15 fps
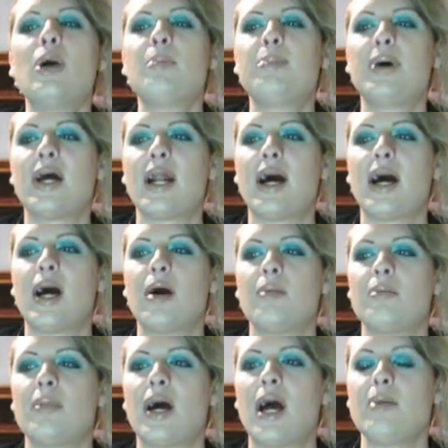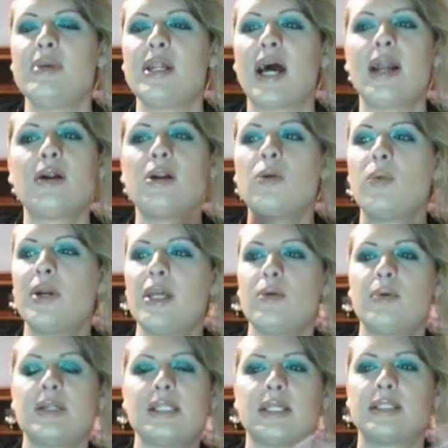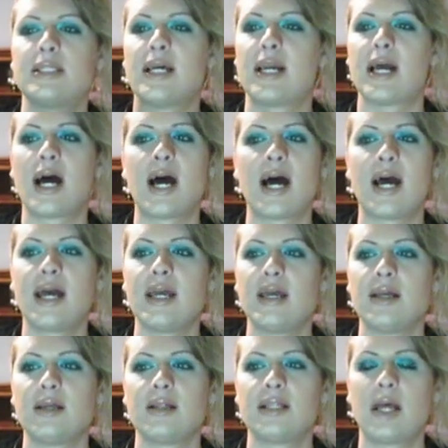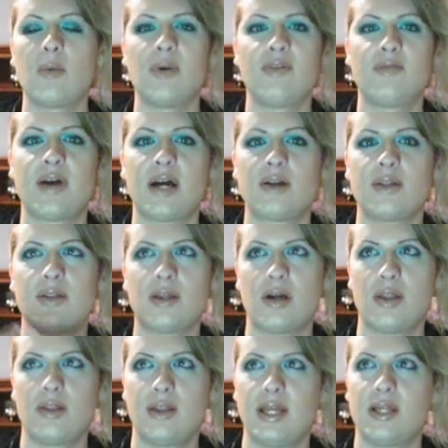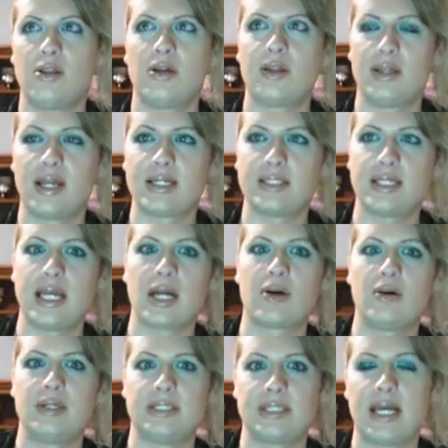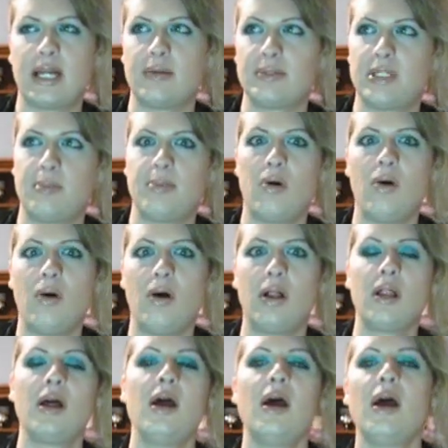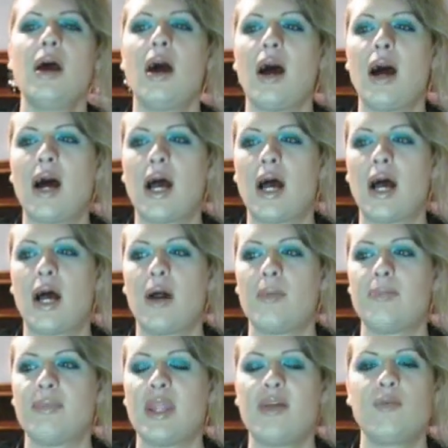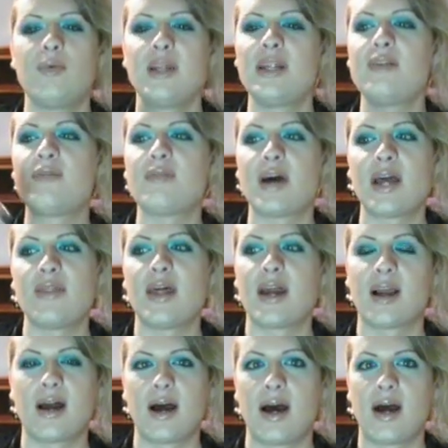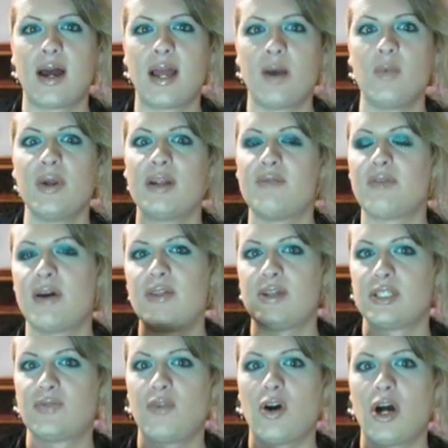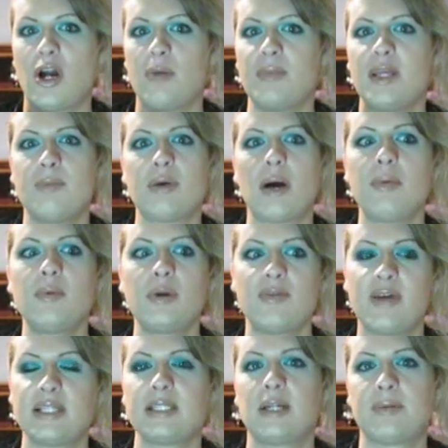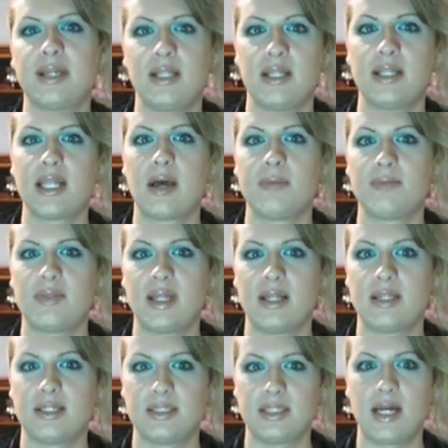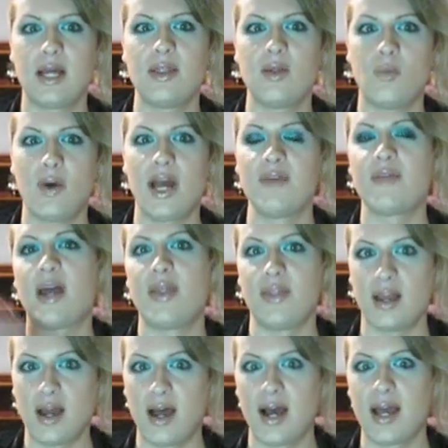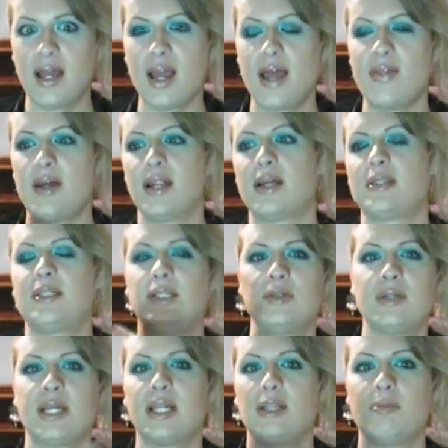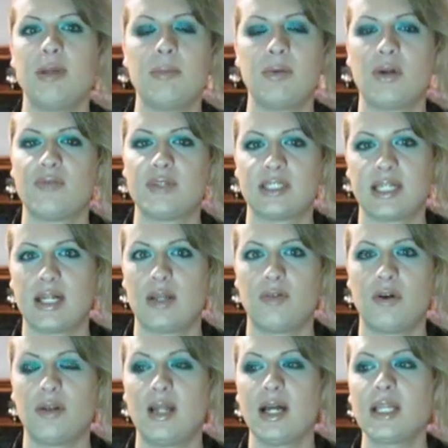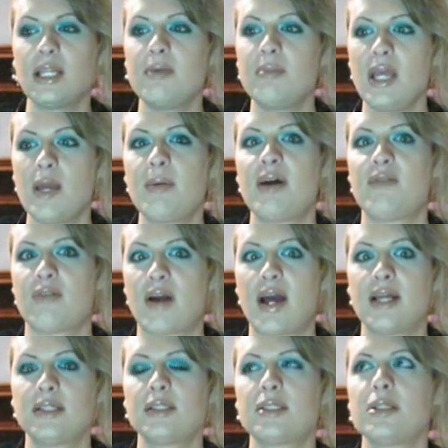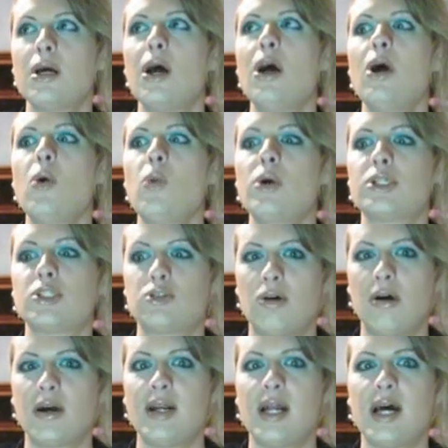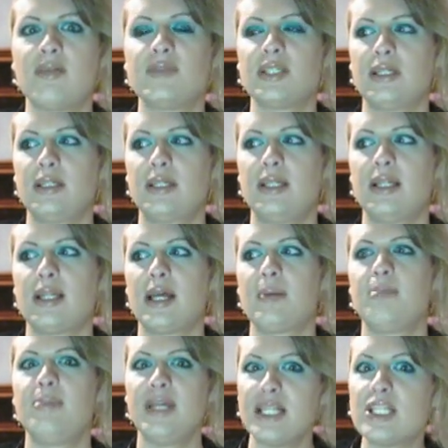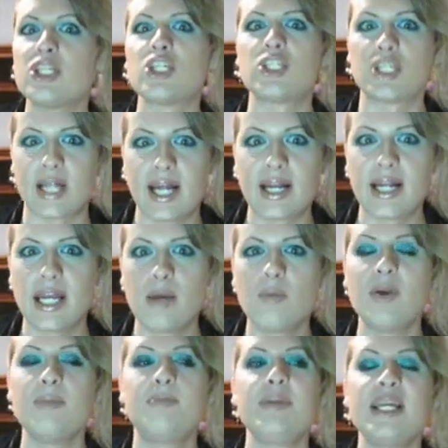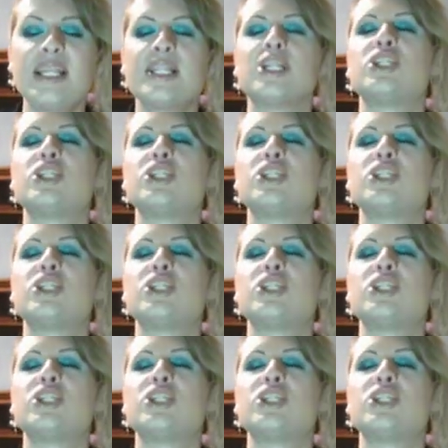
But um, I mean, I don't know what he would have done to that guy that we found on, the, on like looking like a scarecrow. He's tied up to the pole. Um, if we didn't find that guy and we didn't find this farm, he probably would have ended up killing that, that the son, the wife, and the guy, and then continued killing people off the side of the road. Luckily, me and my friends were strong enough to literally like beat the shit out of him. We beat the